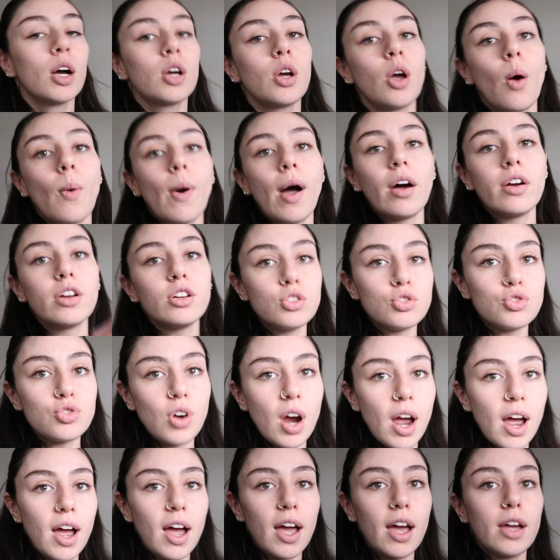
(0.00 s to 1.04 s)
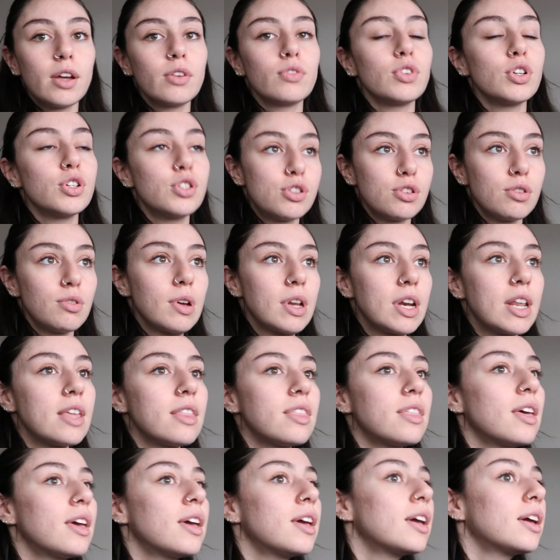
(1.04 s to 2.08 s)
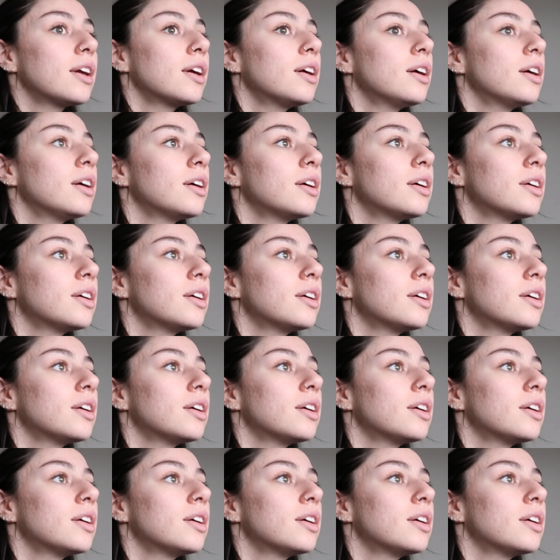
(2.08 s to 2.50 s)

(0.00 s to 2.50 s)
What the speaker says: go out and drive or do anything.